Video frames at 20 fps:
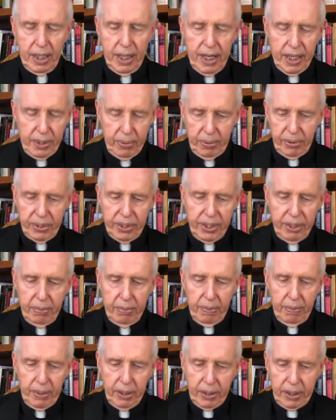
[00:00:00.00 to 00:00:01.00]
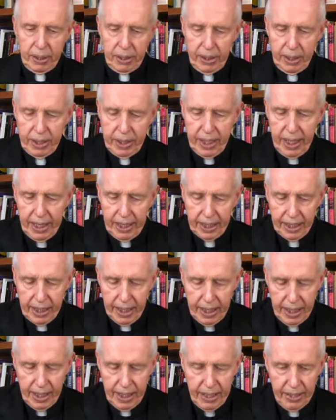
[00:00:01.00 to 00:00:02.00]
As we'll see when we look at these texts.
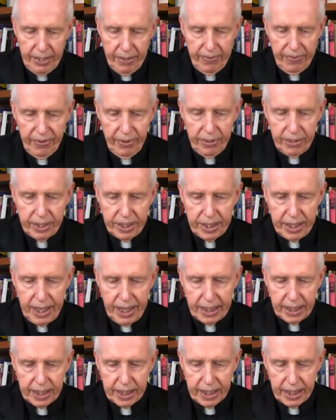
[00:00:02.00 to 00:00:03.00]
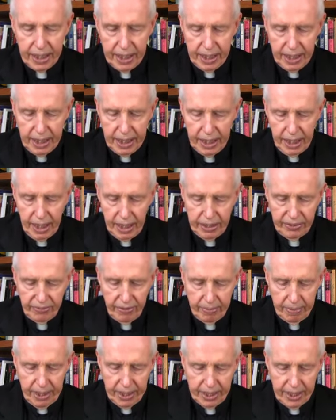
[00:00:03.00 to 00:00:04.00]
The first text is
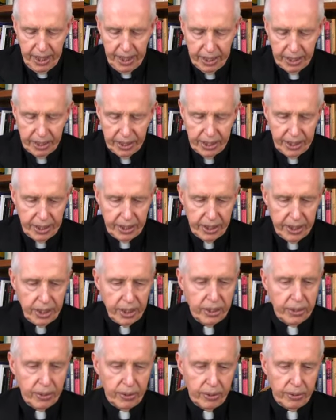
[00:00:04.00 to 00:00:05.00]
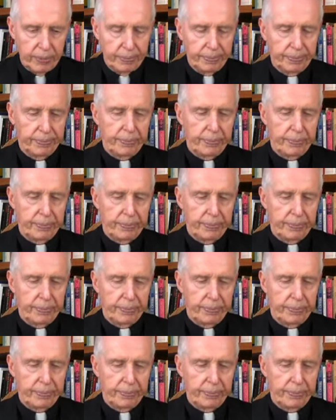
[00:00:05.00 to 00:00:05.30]
from Isaiah 62.